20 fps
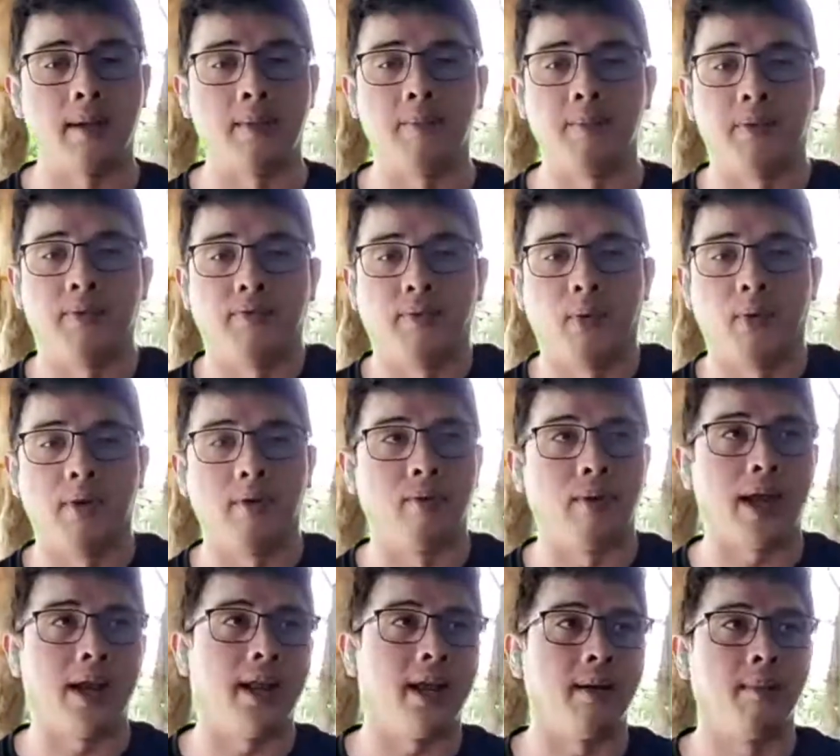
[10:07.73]
Before
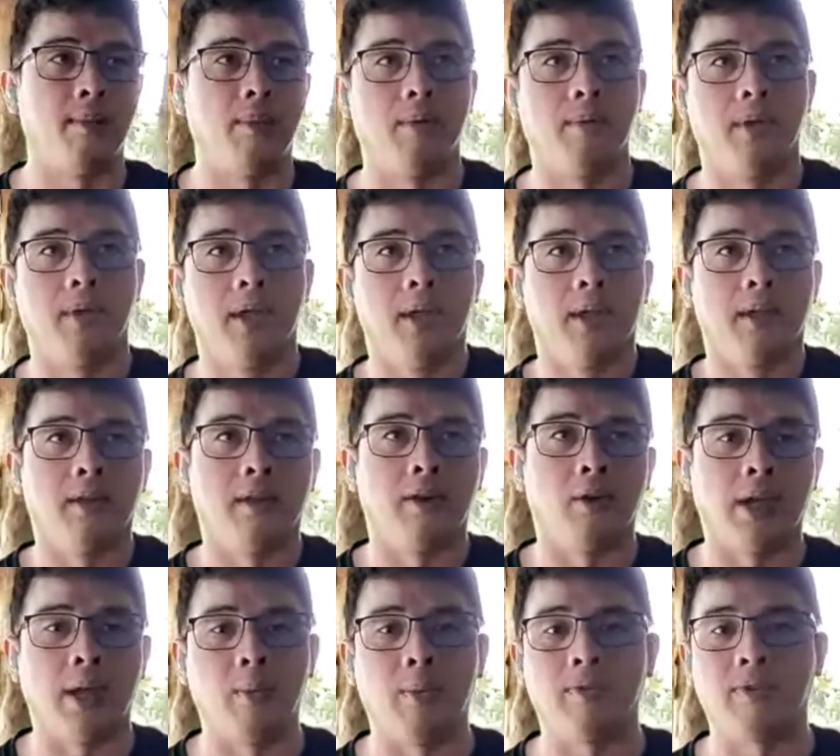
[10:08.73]
riding
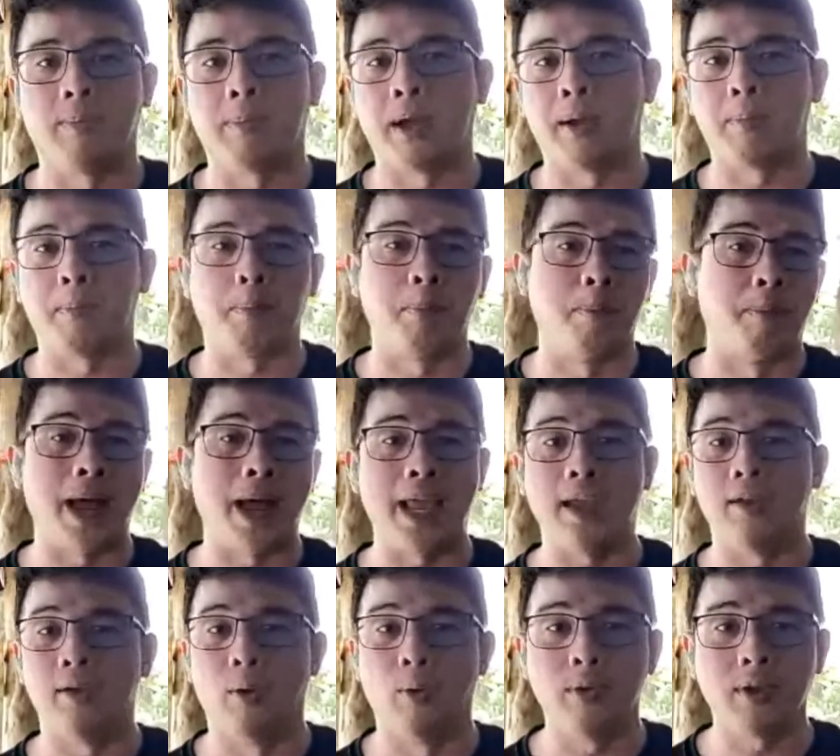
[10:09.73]
it was about buying
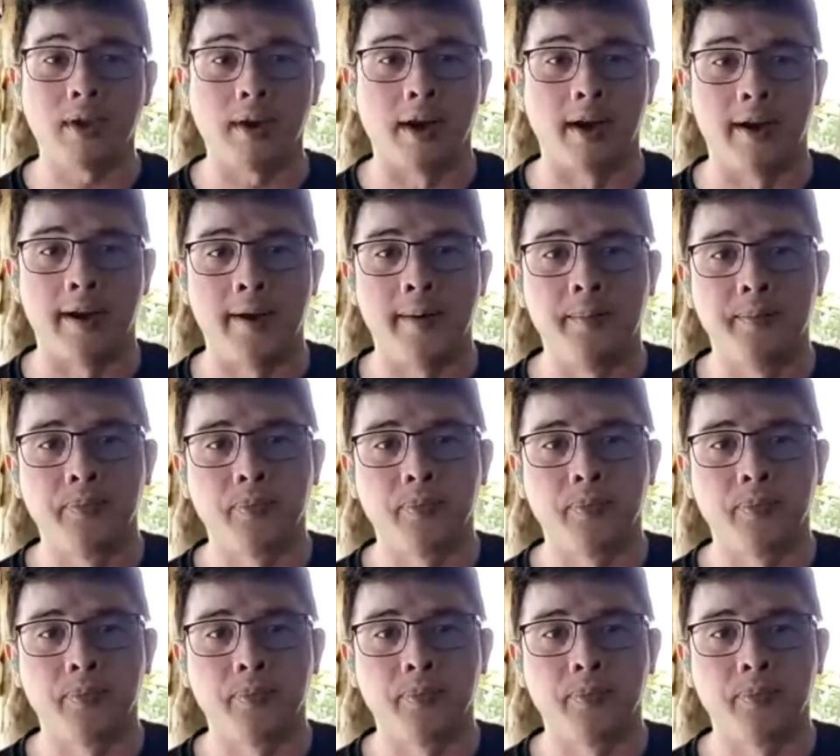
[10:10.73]
your own car.